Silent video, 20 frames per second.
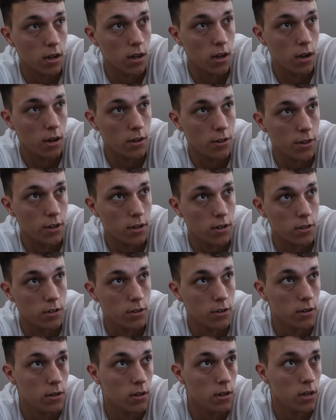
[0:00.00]
I think I've
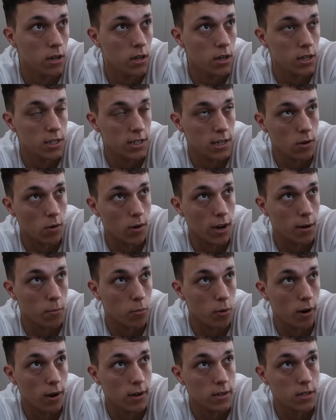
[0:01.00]
done single
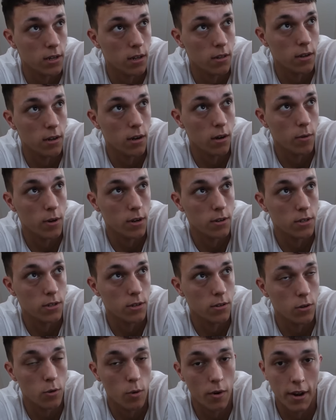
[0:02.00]
leg press, and then I went on to
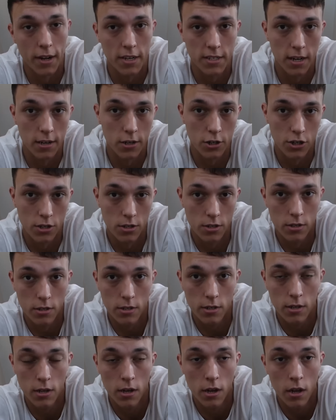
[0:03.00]
do quad
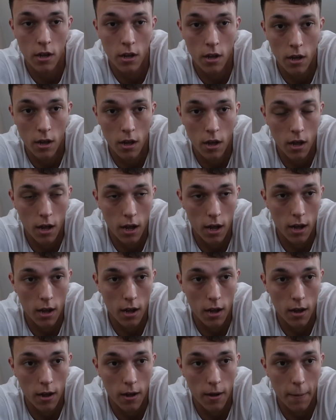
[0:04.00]
extensions.
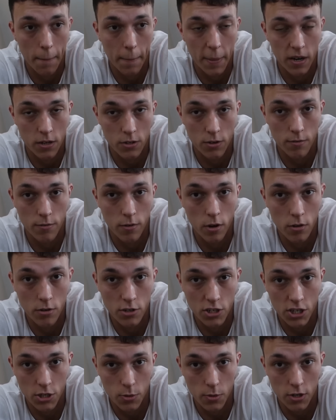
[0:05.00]
Then I done
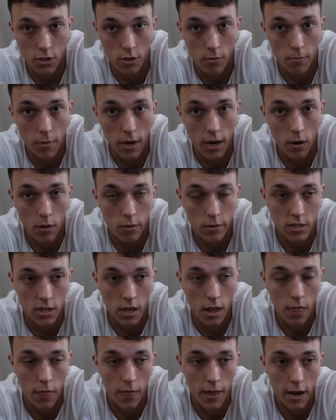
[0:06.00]
lunges with the dumbbells,
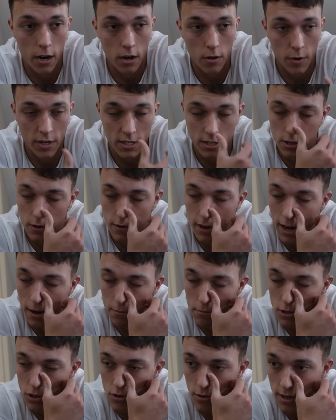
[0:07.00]
and then I went to do
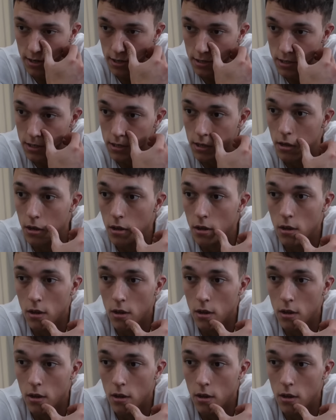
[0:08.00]
hamstrings.